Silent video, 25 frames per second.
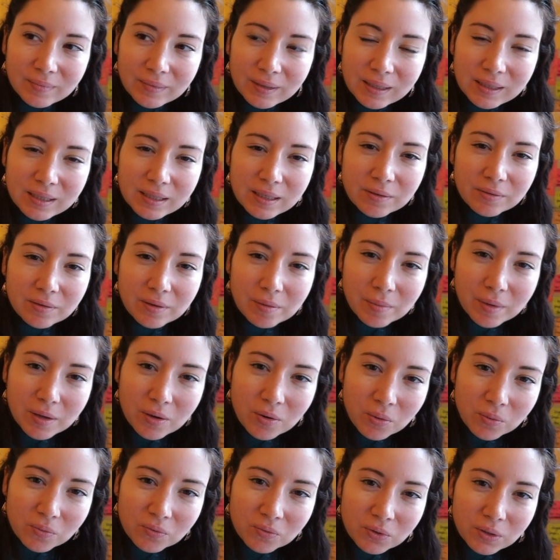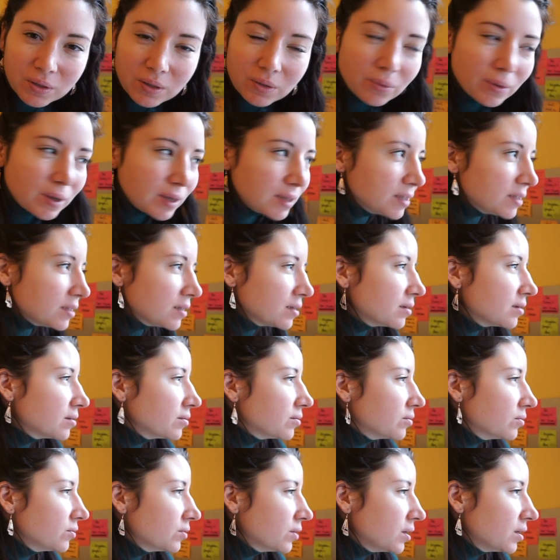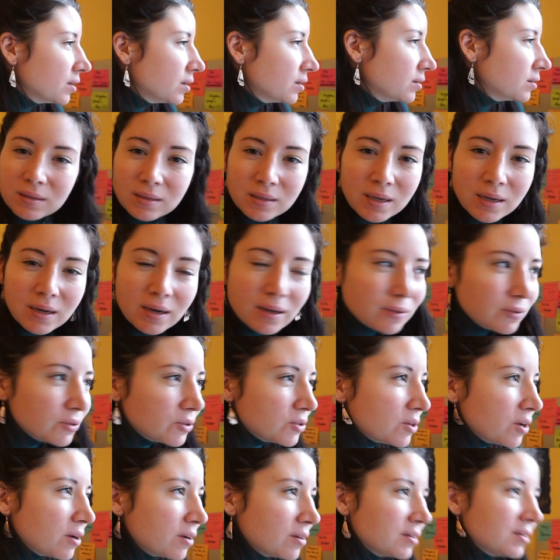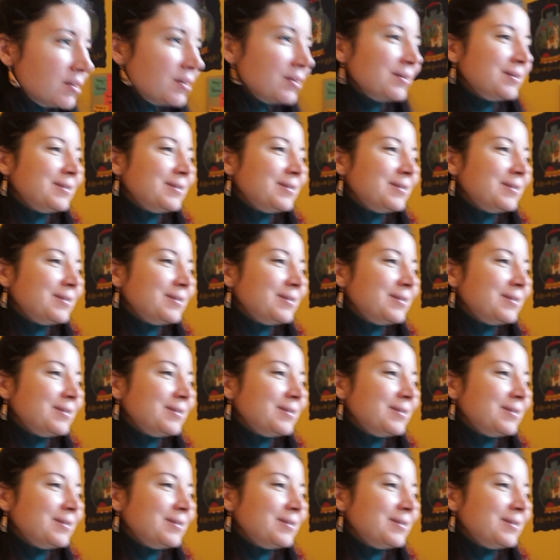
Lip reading: It's giving me hope for the rest of 10 other songs.